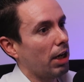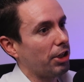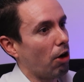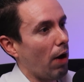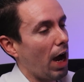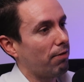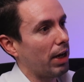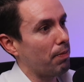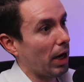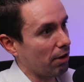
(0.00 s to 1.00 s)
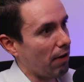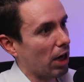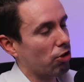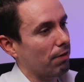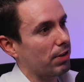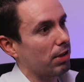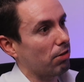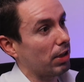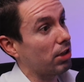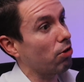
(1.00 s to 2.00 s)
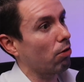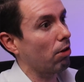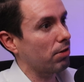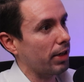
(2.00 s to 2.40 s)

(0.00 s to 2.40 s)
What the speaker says: have a manufacturing facility so close